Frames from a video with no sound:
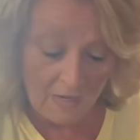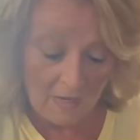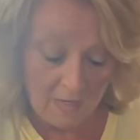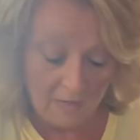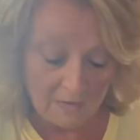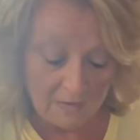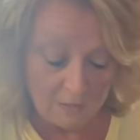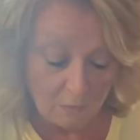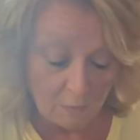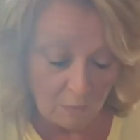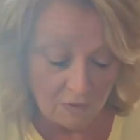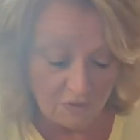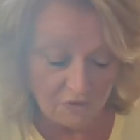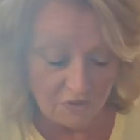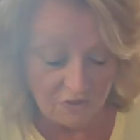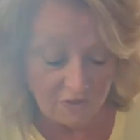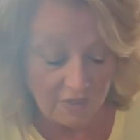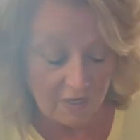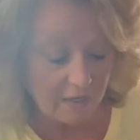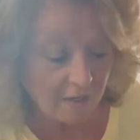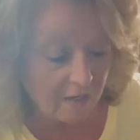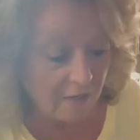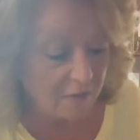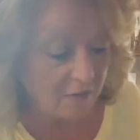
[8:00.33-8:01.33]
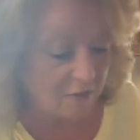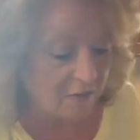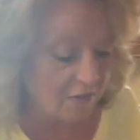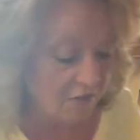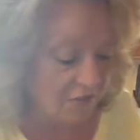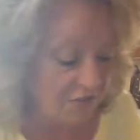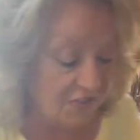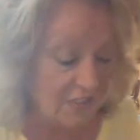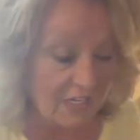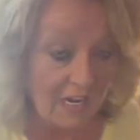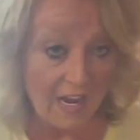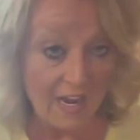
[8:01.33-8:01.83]
So what you do, you
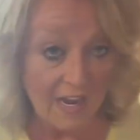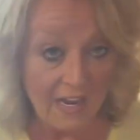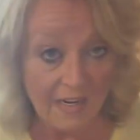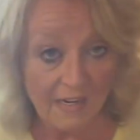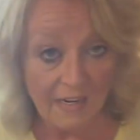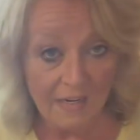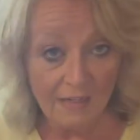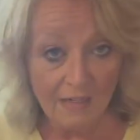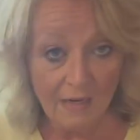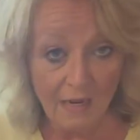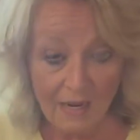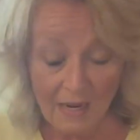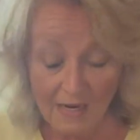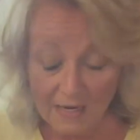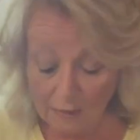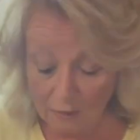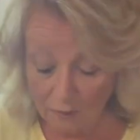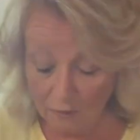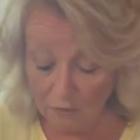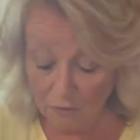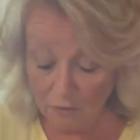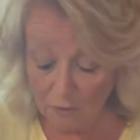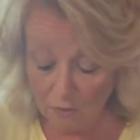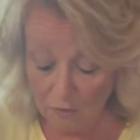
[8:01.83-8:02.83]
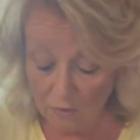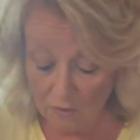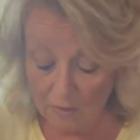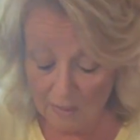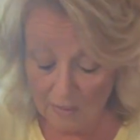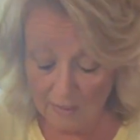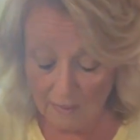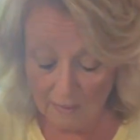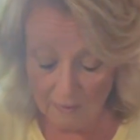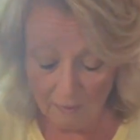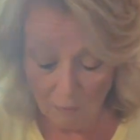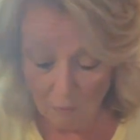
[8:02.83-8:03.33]
just take and layer your